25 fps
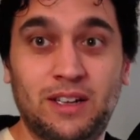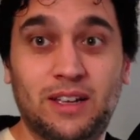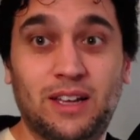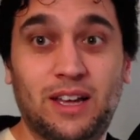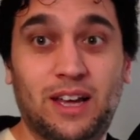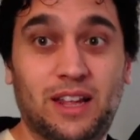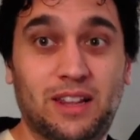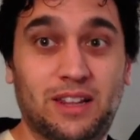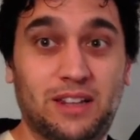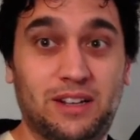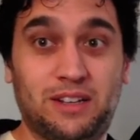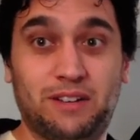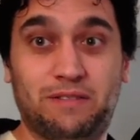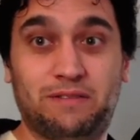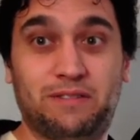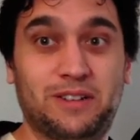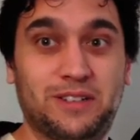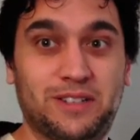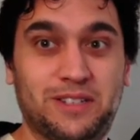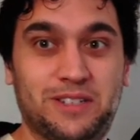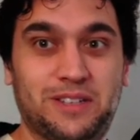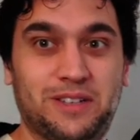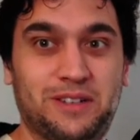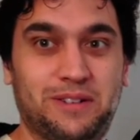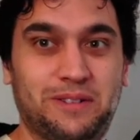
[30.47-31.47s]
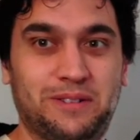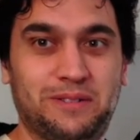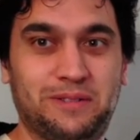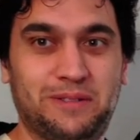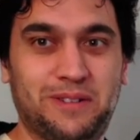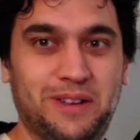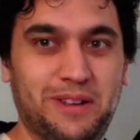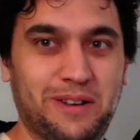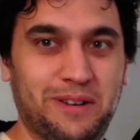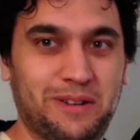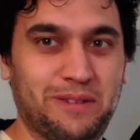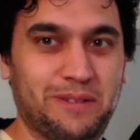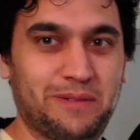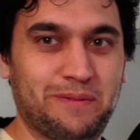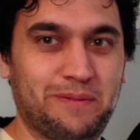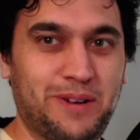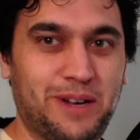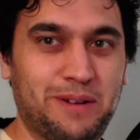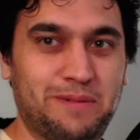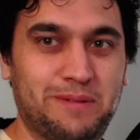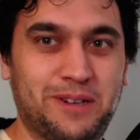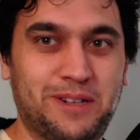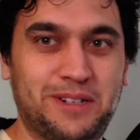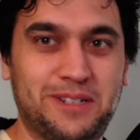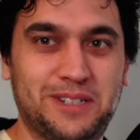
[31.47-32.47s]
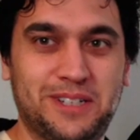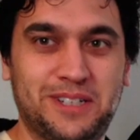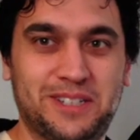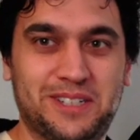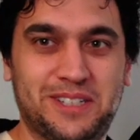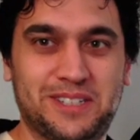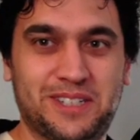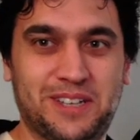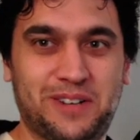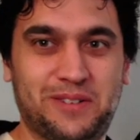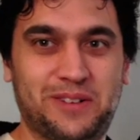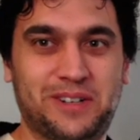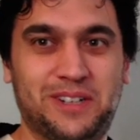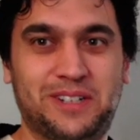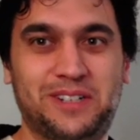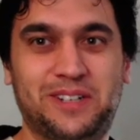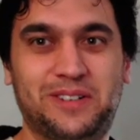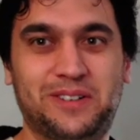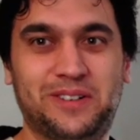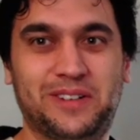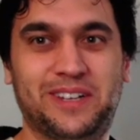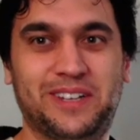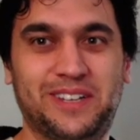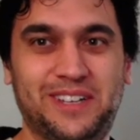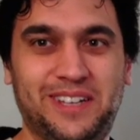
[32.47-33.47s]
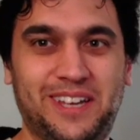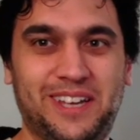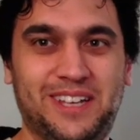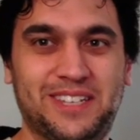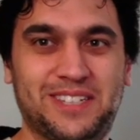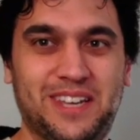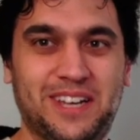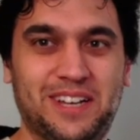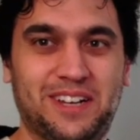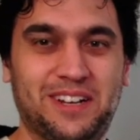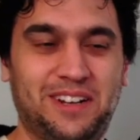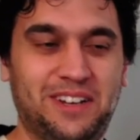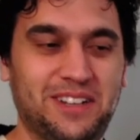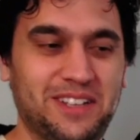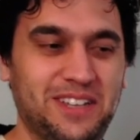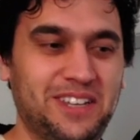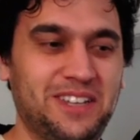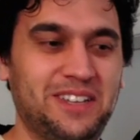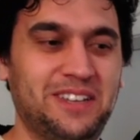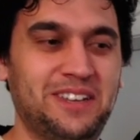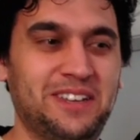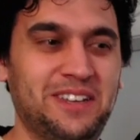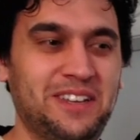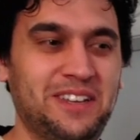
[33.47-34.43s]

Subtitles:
The difference in my project is I wanted to do it hexagonally.